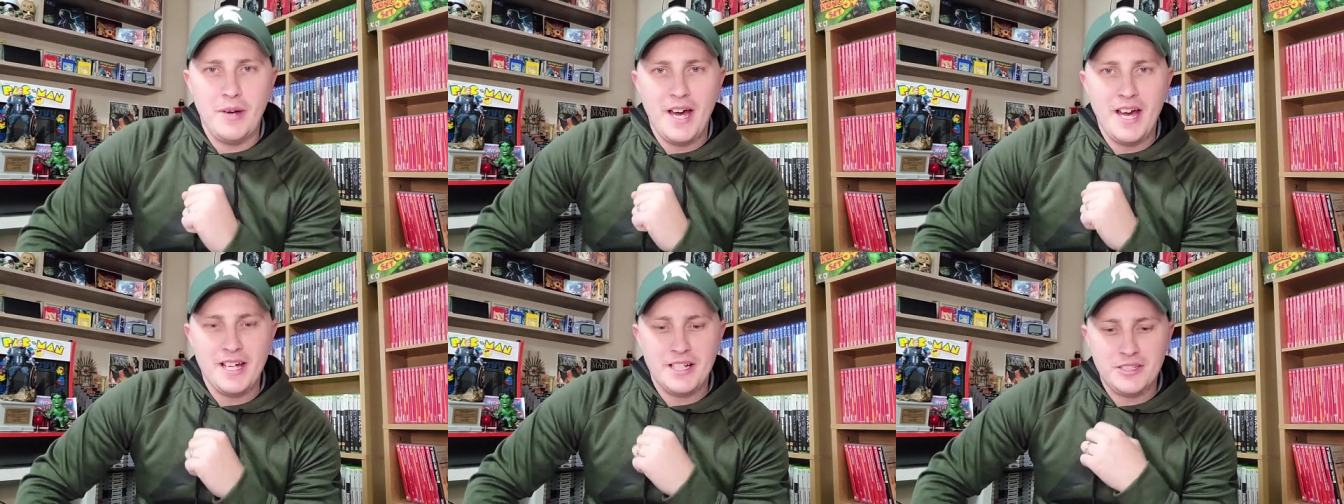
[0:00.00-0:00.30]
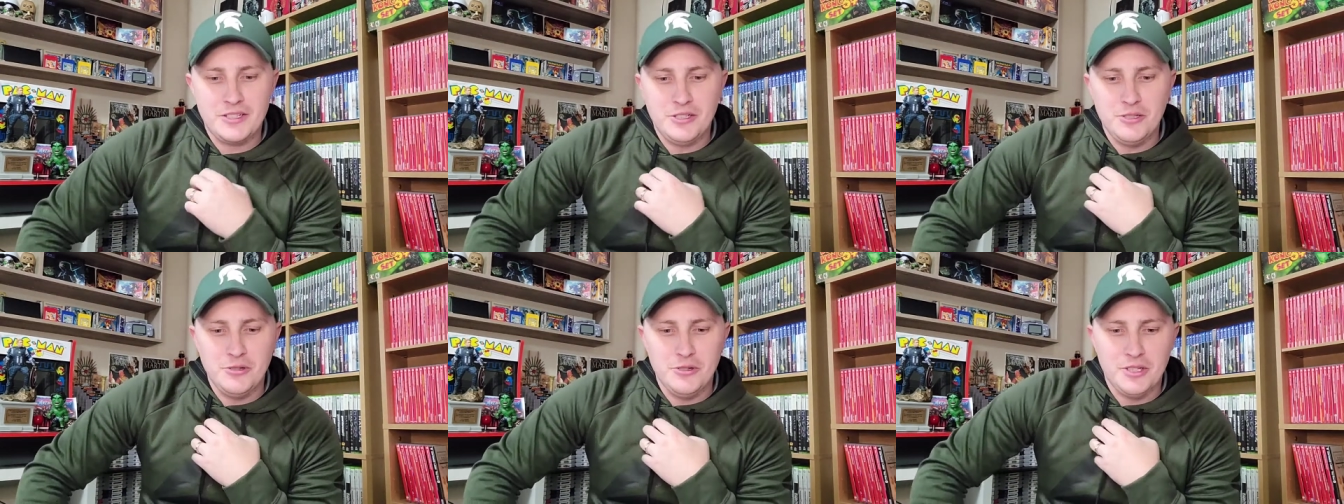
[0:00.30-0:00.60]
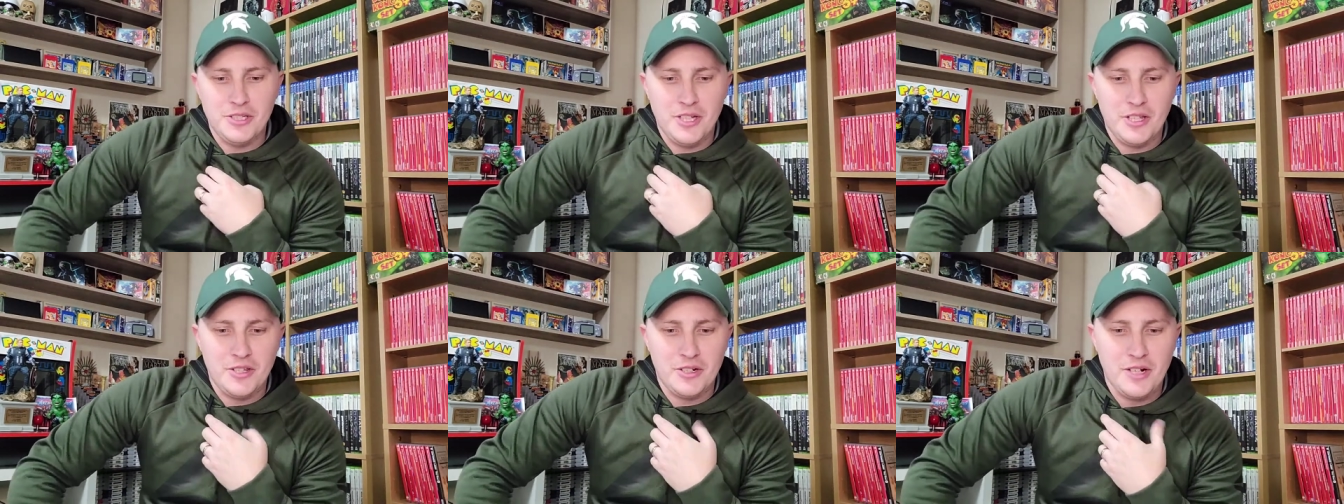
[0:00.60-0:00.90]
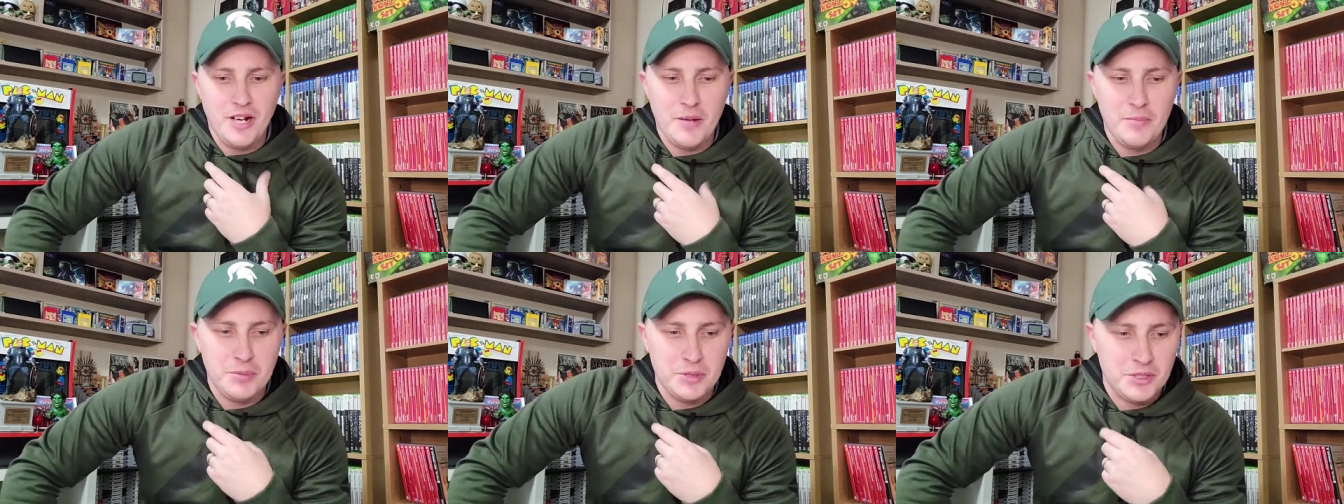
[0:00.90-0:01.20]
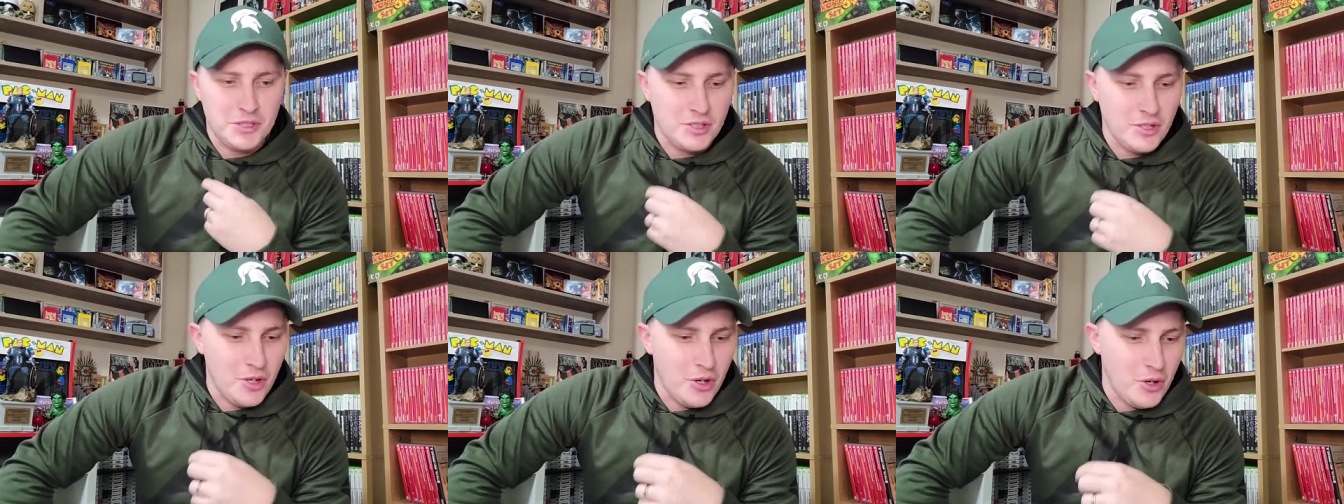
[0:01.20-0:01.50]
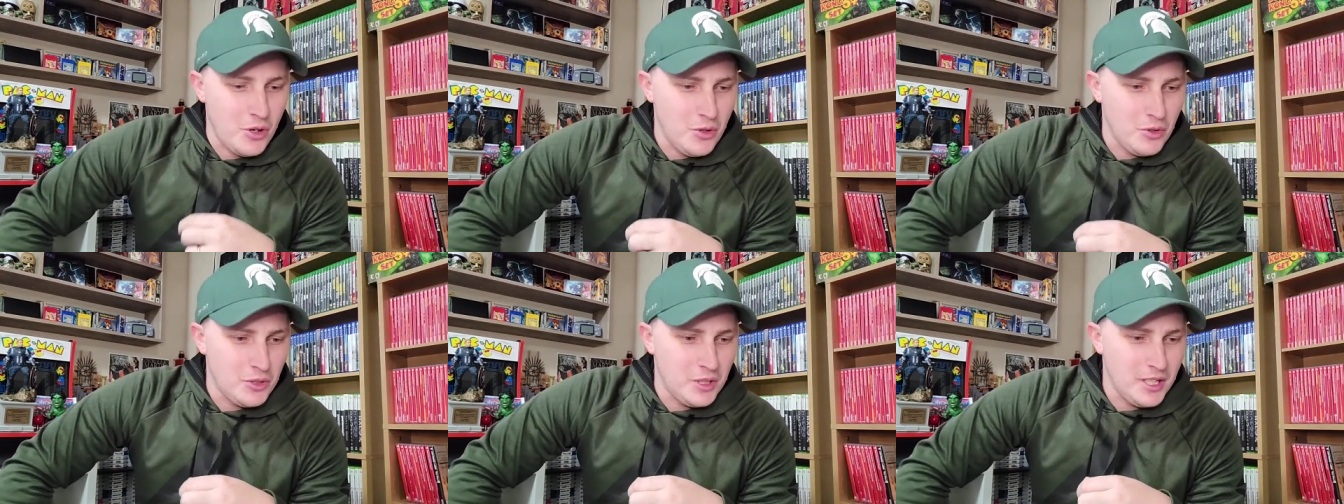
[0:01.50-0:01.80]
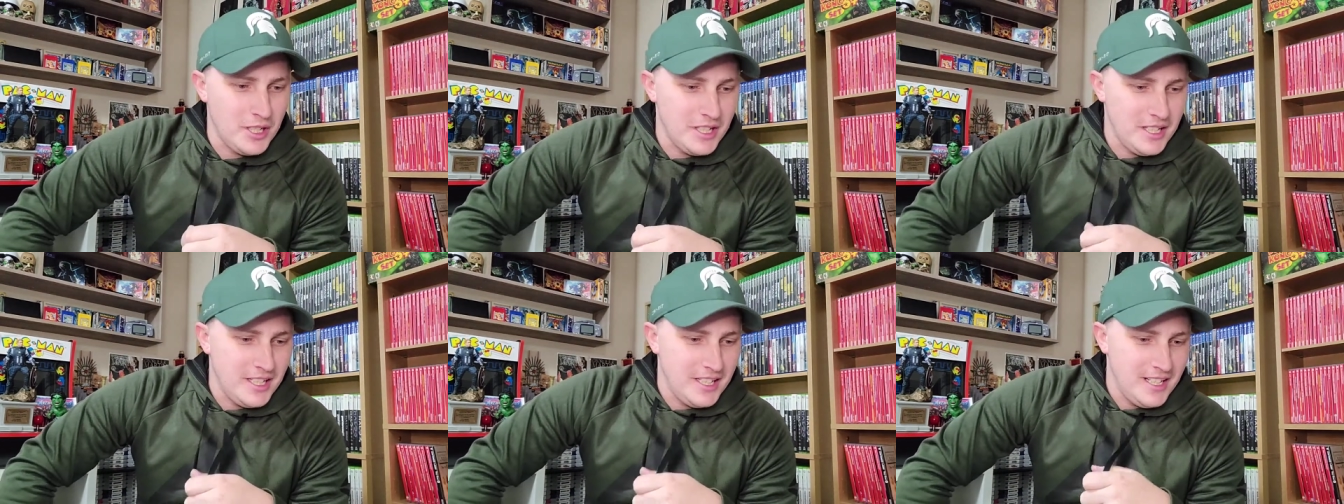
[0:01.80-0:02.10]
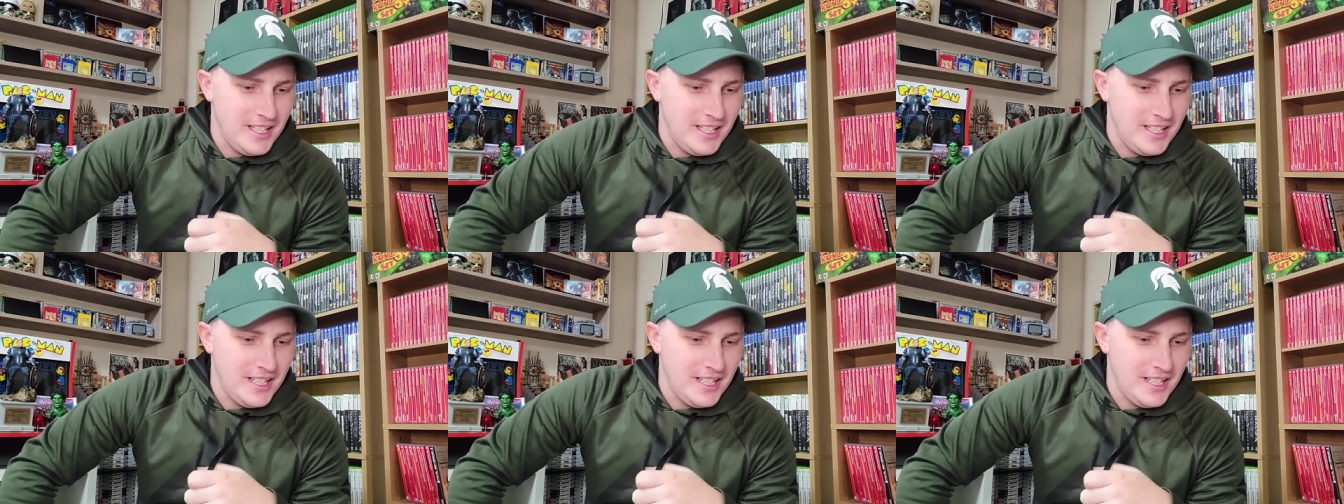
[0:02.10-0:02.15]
back to another episode.